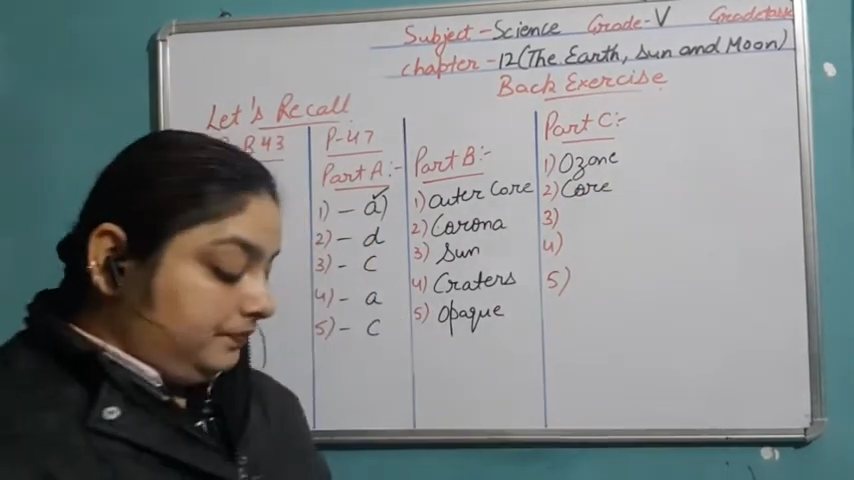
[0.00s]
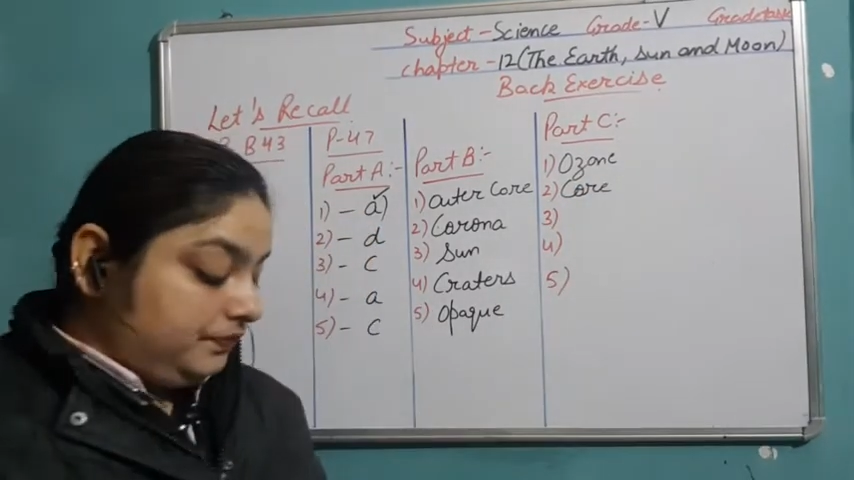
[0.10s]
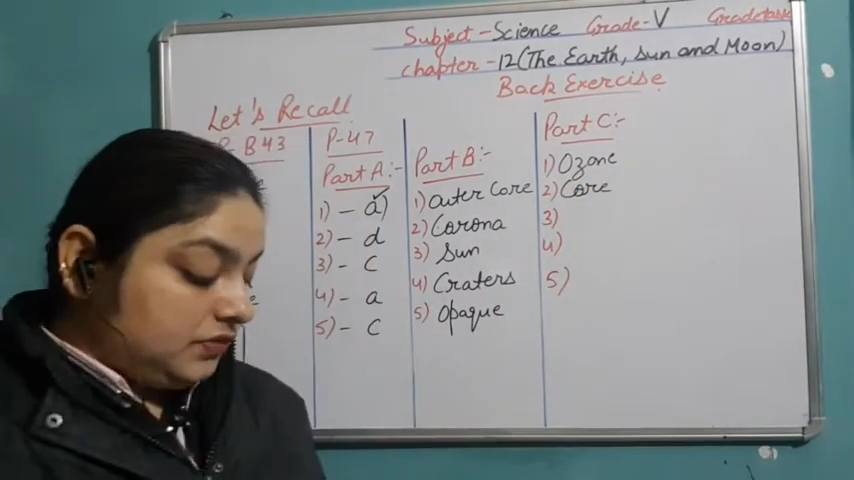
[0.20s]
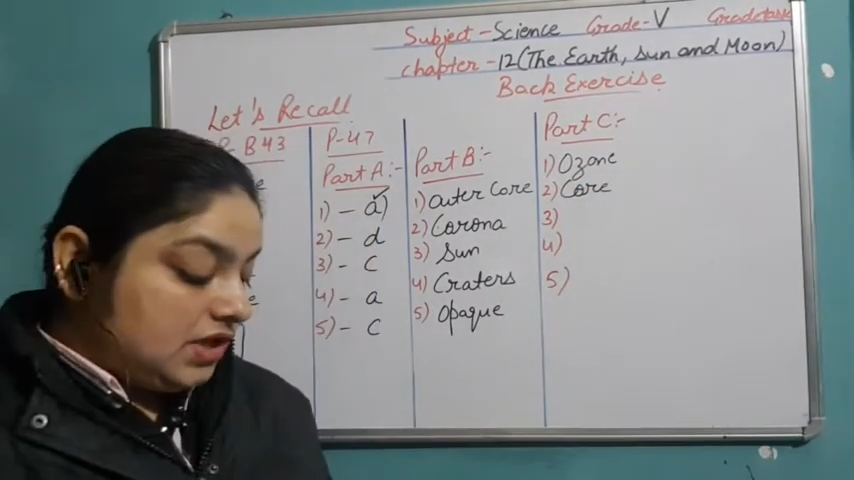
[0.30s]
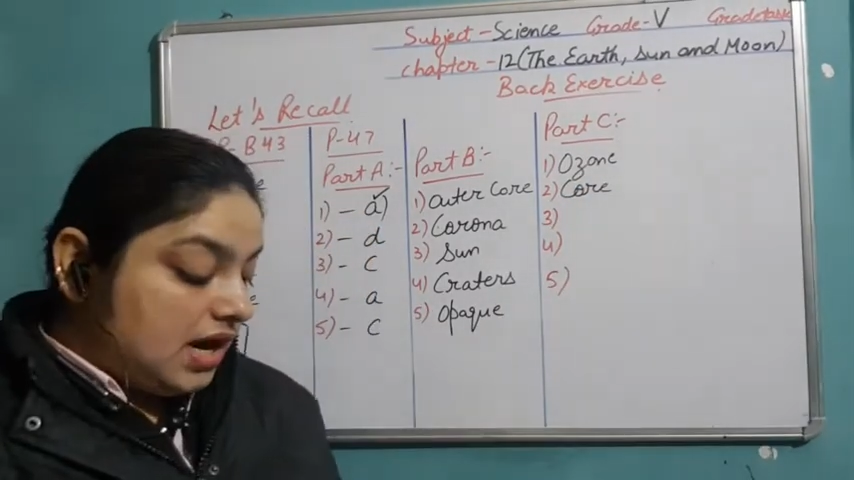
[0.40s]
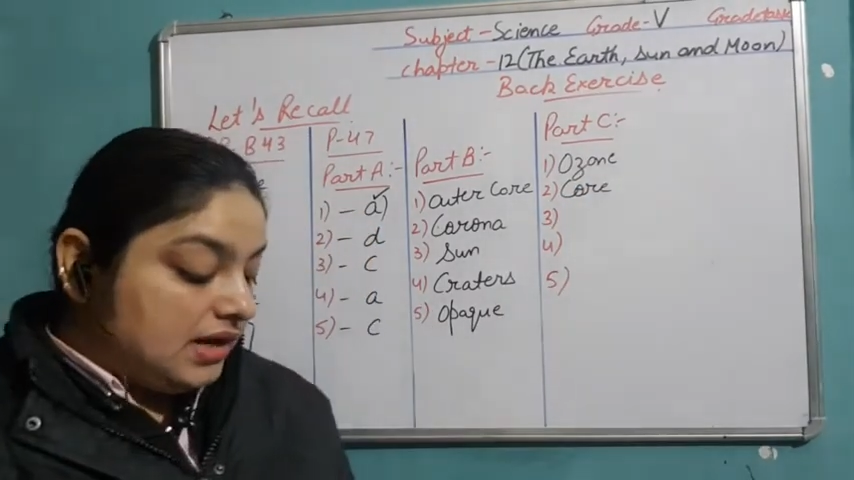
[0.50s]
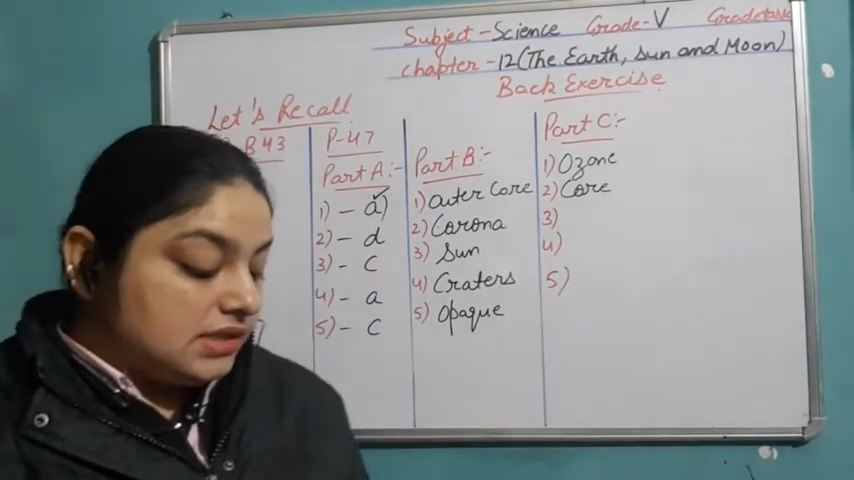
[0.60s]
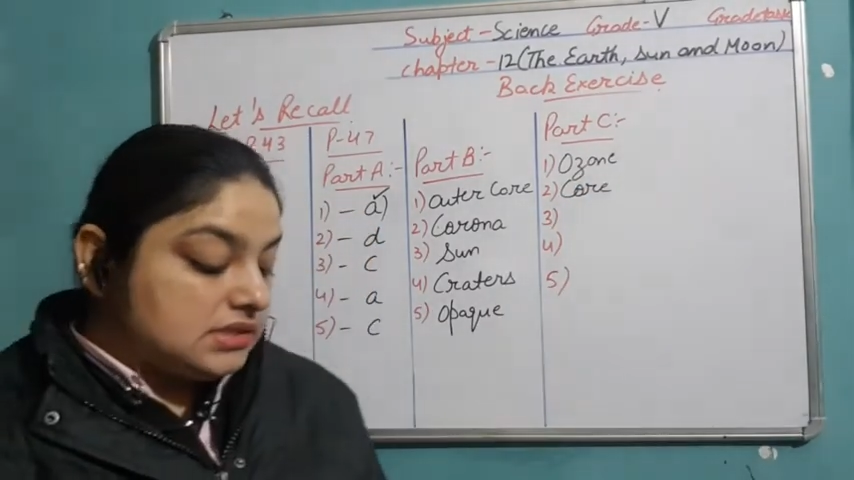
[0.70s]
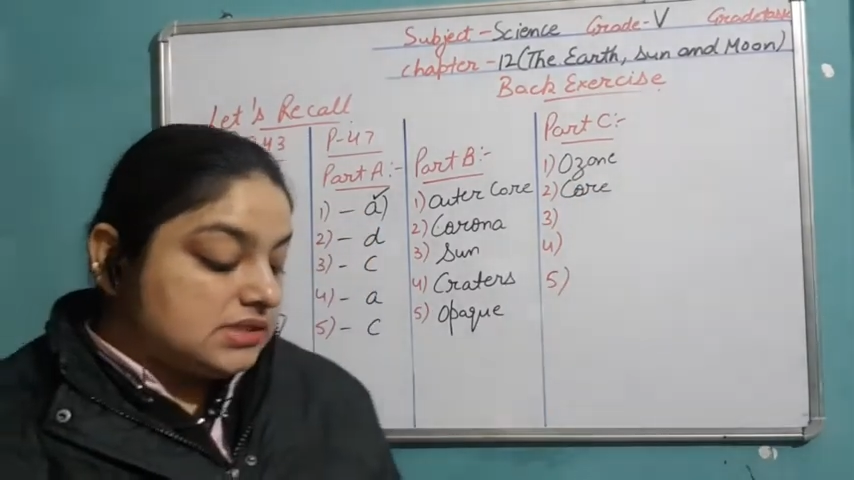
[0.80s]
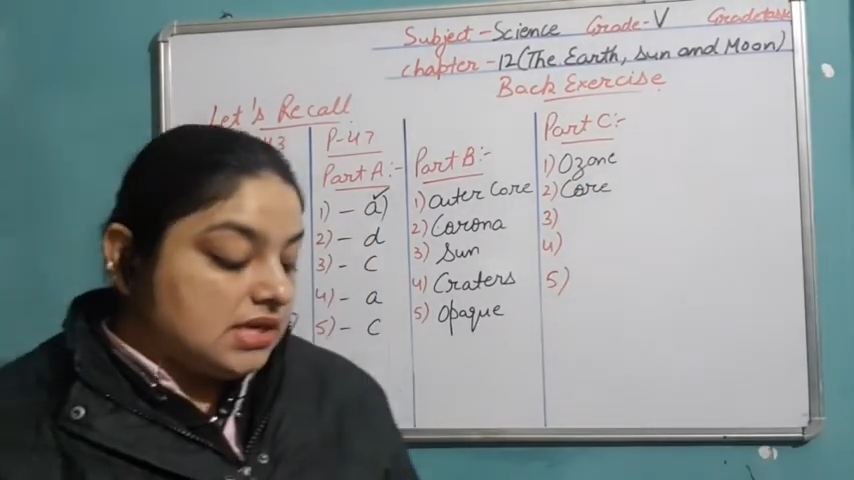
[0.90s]
Third
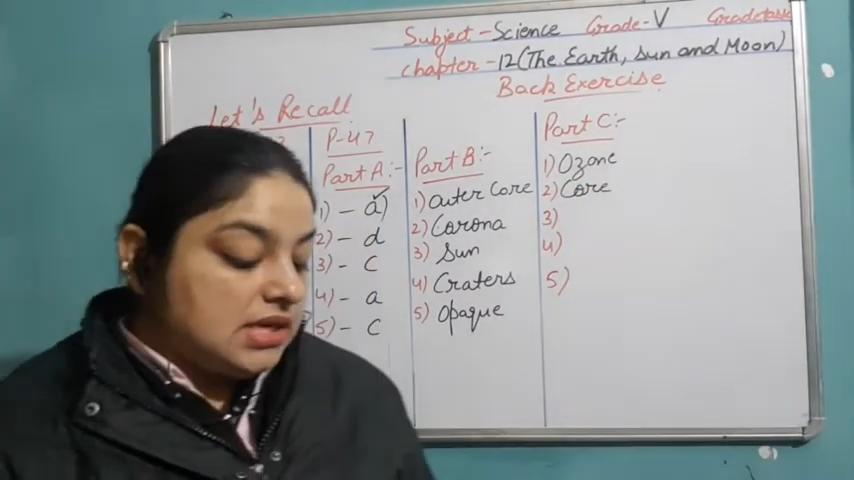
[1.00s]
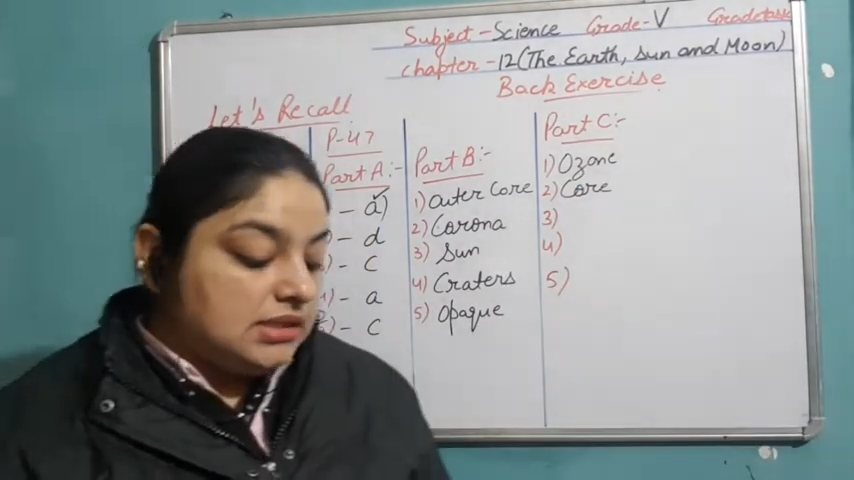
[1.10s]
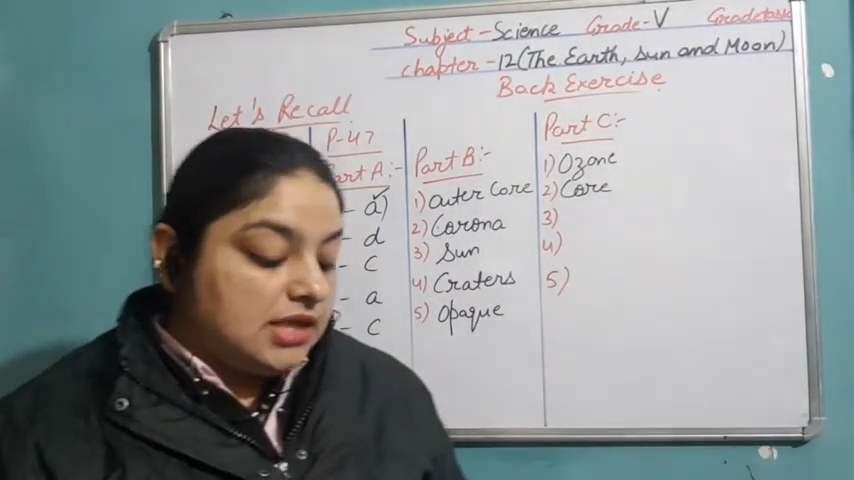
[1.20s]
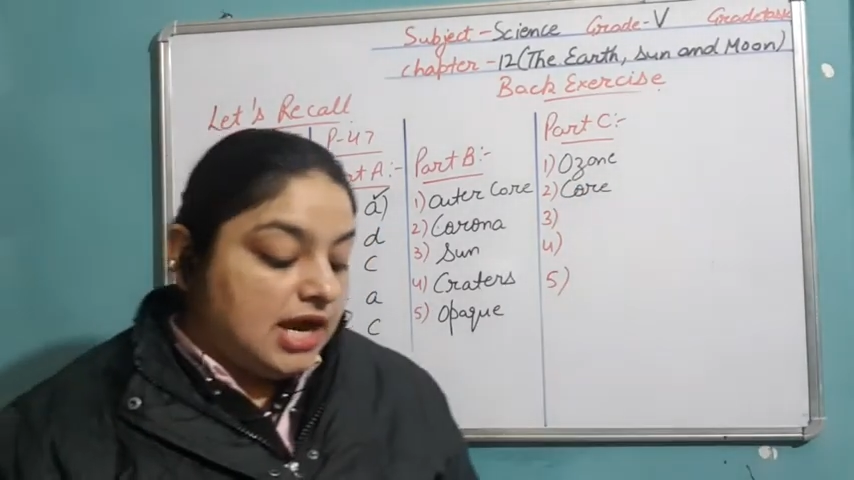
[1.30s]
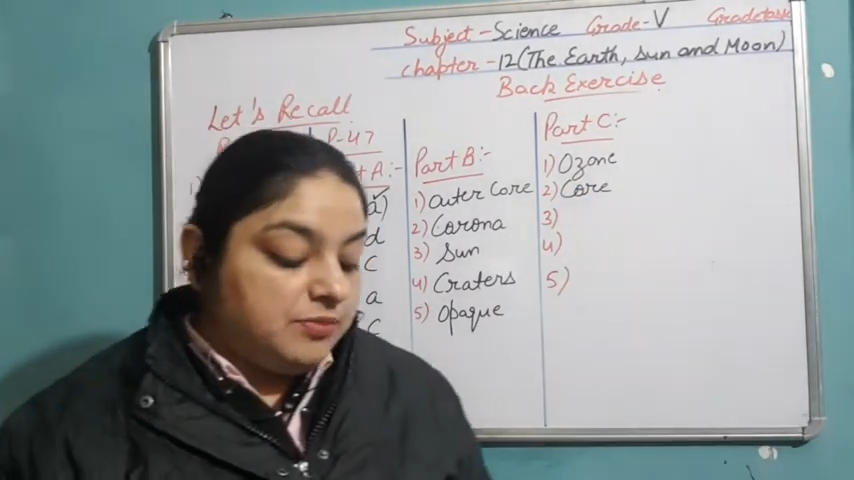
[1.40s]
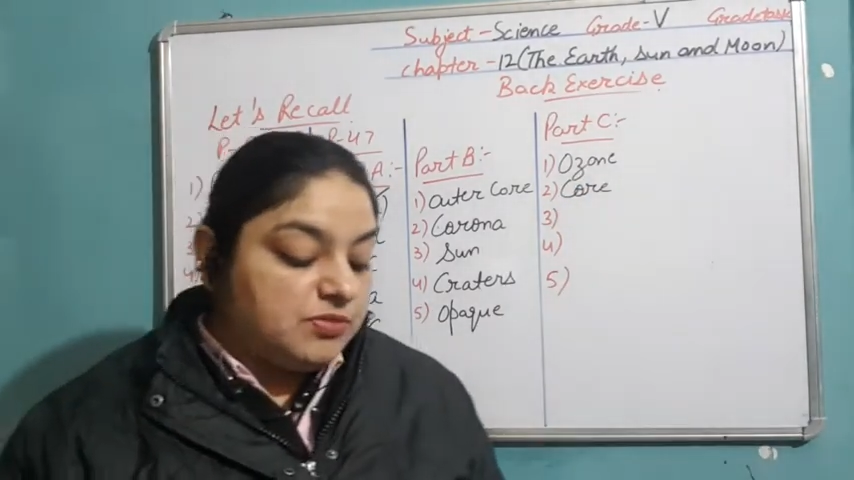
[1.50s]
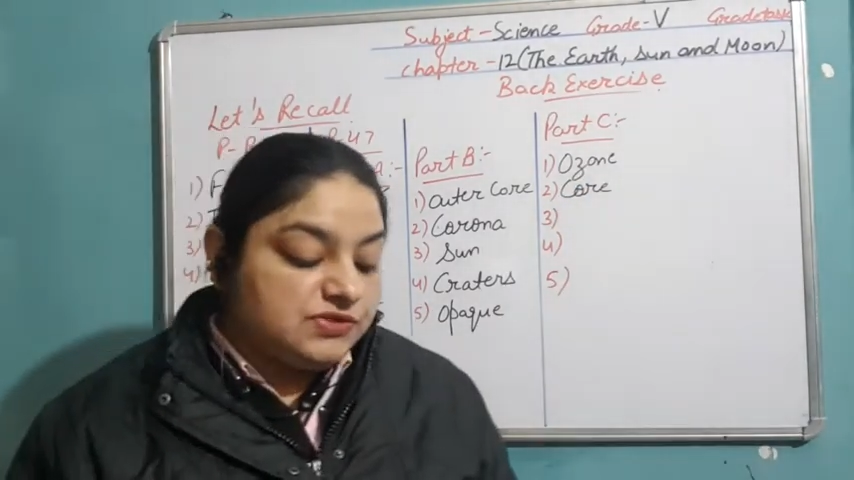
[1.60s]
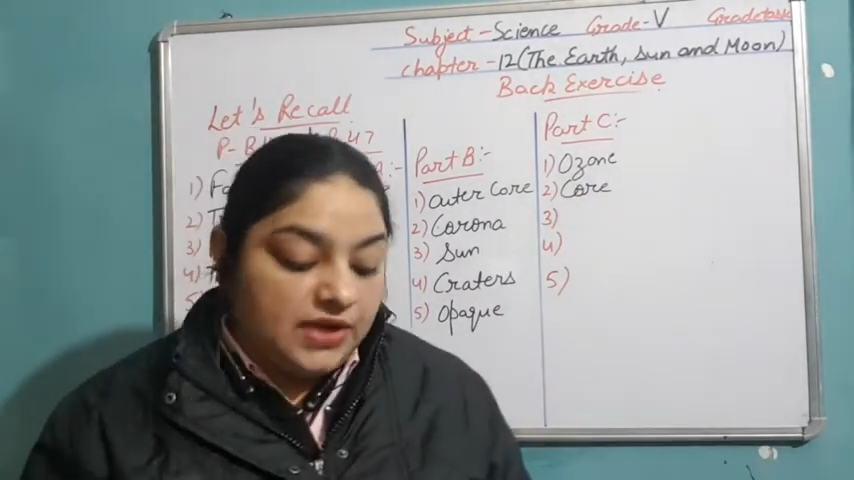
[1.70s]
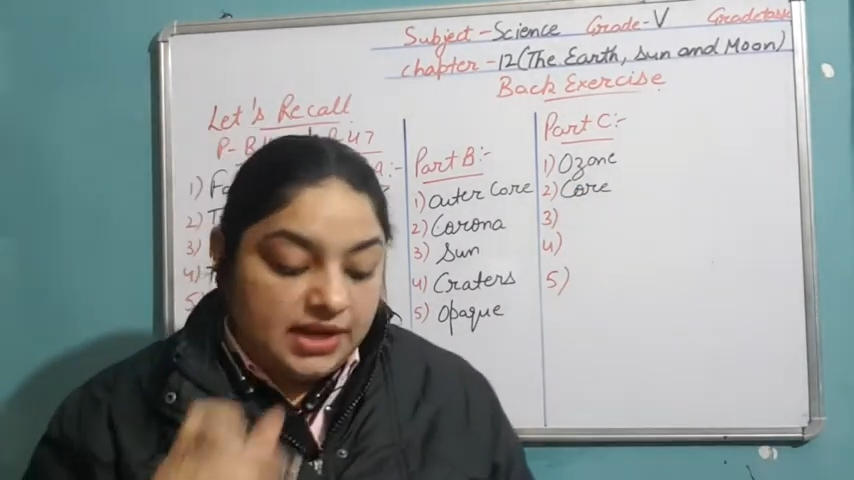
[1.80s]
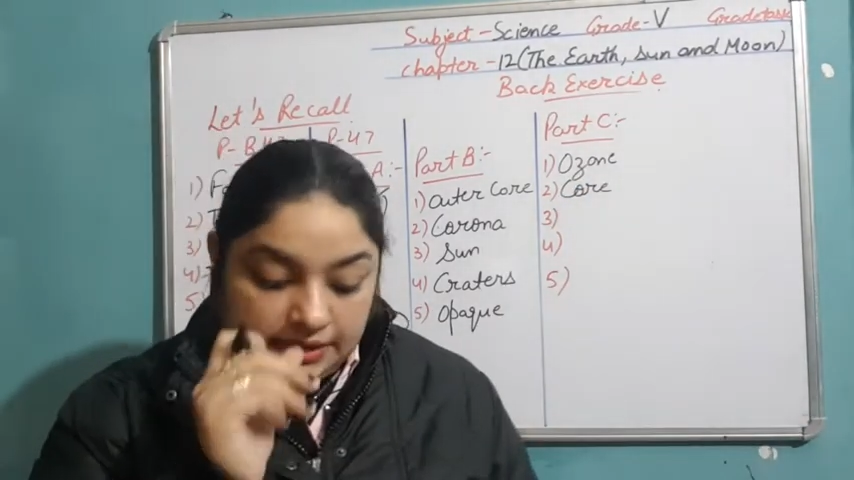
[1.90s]
is the
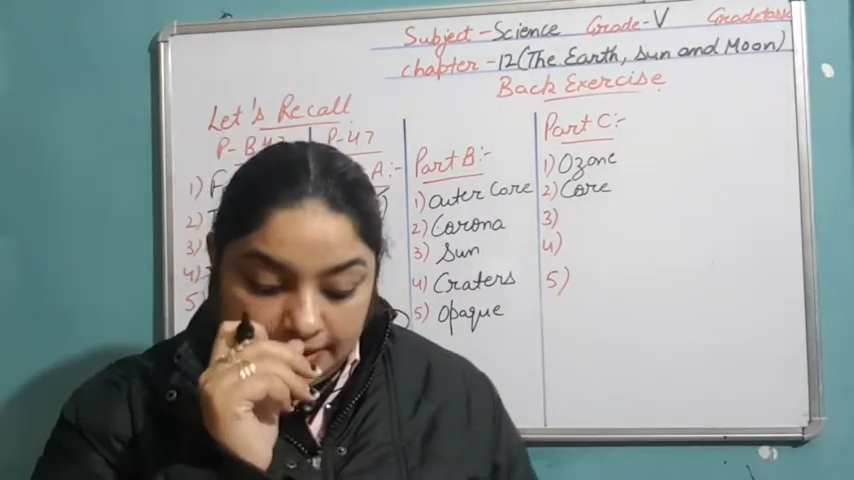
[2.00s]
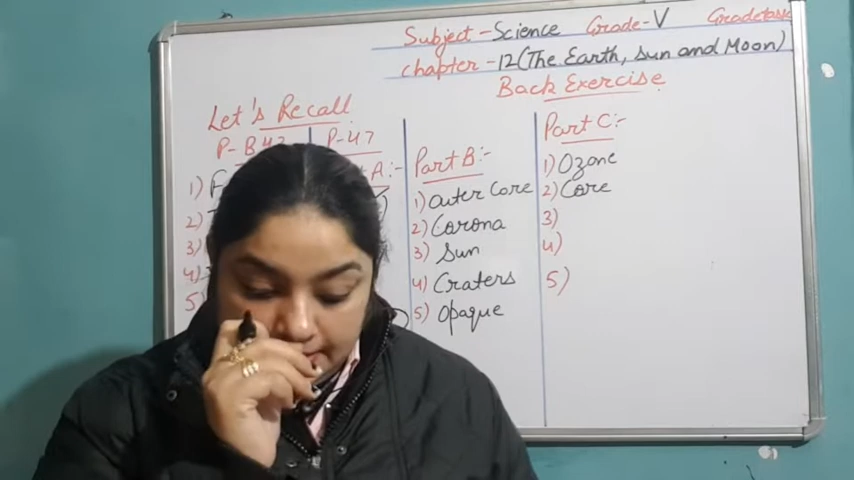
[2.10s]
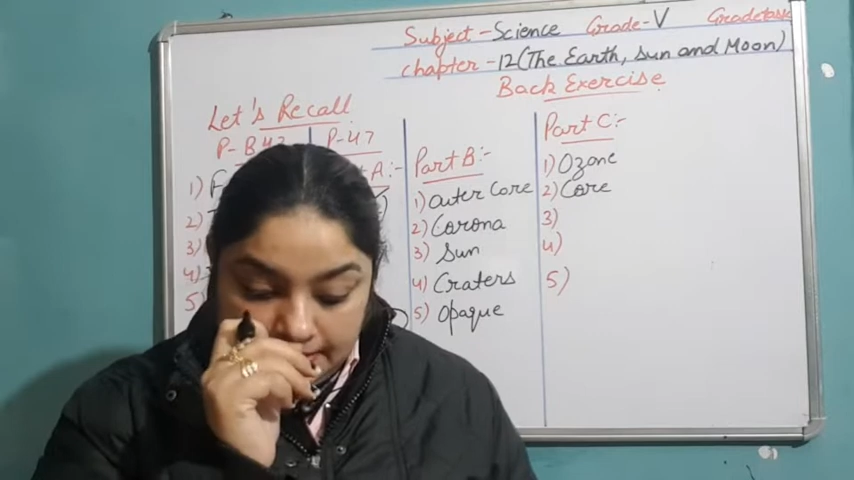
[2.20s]
atmospheric layer